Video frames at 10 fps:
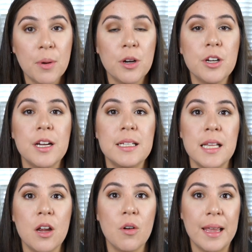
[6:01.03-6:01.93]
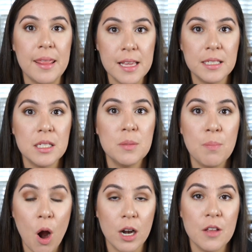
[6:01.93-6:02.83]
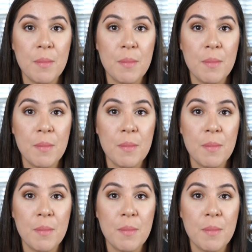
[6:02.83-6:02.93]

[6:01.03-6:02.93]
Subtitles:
burner and saying, okay, this is part of